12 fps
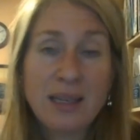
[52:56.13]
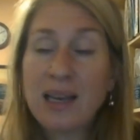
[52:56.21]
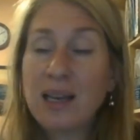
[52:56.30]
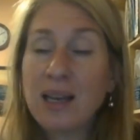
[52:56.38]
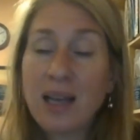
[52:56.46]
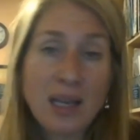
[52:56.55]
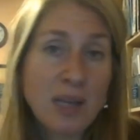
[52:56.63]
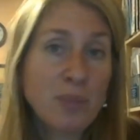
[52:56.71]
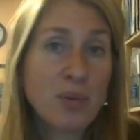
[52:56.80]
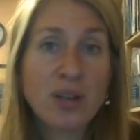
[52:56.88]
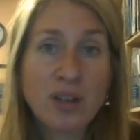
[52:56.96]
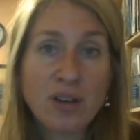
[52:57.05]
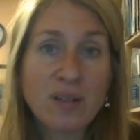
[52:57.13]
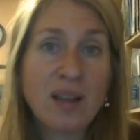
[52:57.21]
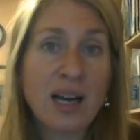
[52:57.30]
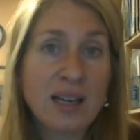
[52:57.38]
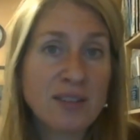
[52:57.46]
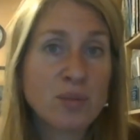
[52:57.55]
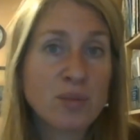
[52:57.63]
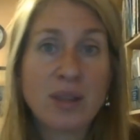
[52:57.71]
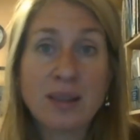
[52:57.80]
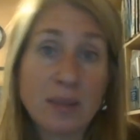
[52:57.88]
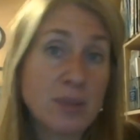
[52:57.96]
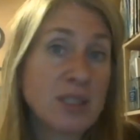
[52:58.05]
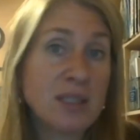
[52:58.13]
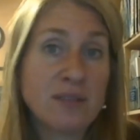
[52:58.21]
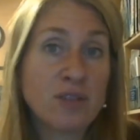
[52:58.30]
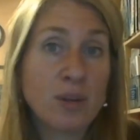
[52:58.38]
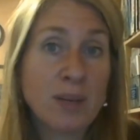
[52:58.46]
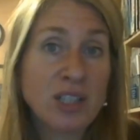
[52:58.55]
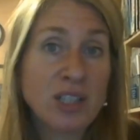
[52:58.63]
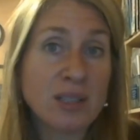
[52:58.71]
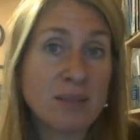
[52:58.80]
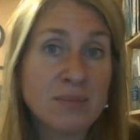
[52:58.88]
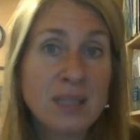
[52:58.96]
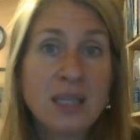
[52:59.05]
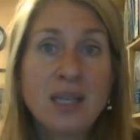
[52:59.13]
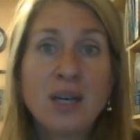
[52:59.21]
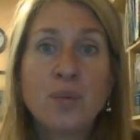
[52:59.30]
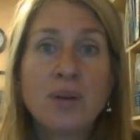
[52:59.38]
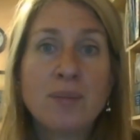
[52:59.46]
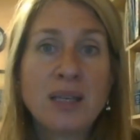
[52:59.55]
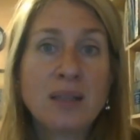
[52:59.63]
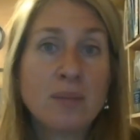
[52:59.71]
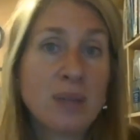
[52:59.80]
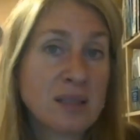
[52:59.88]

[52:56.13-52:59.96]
at any point in our lives with limited information. We made the best